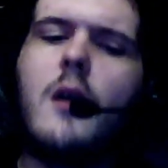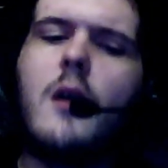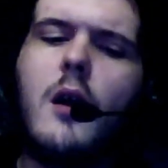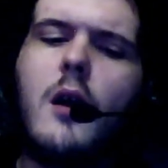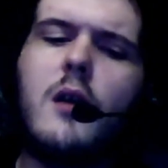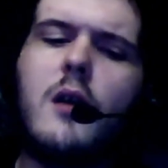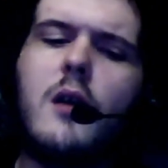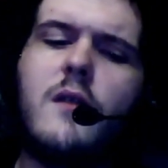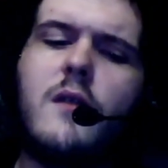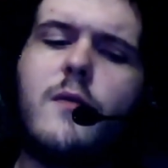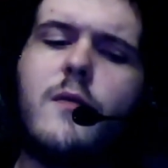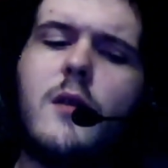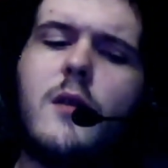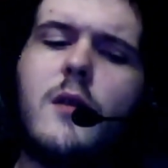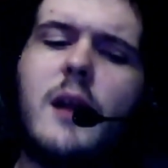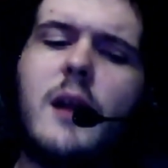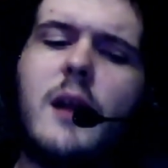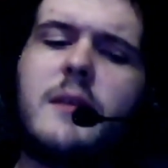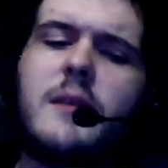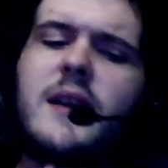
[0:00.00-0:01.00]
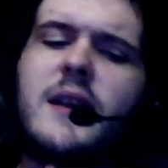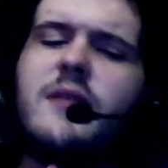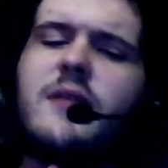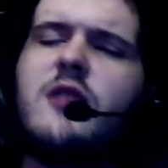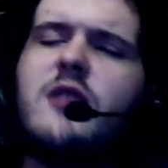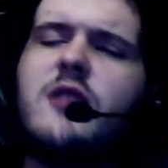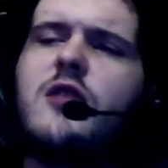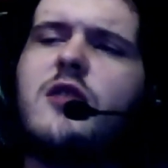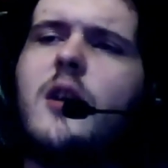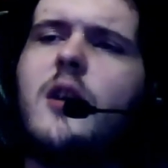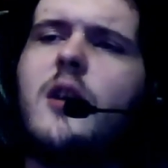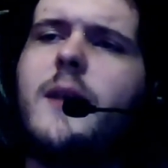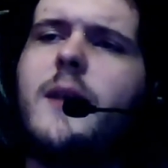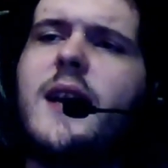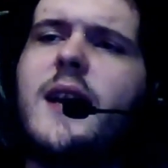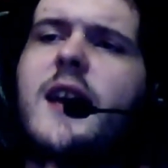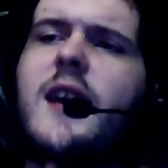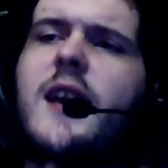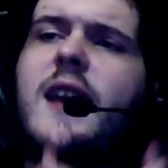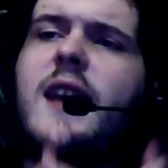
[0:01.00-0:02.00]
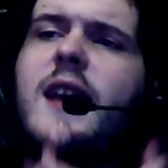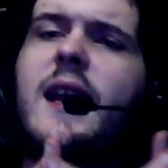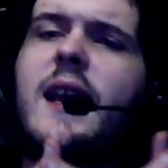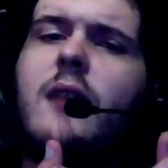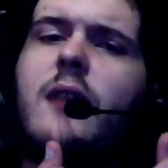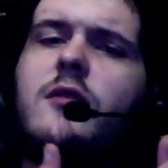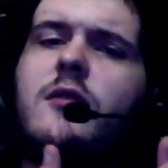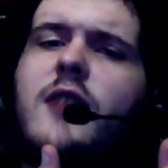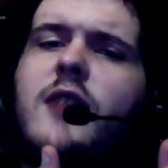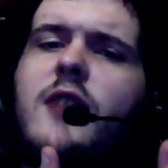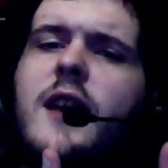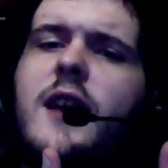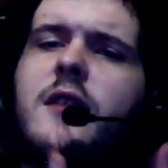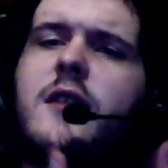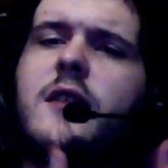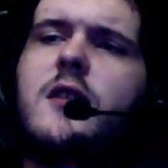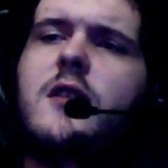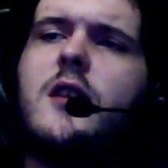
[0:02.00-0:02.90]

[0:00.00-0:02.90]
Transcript: Overall, I'm going to give this comic an 8 out of 10.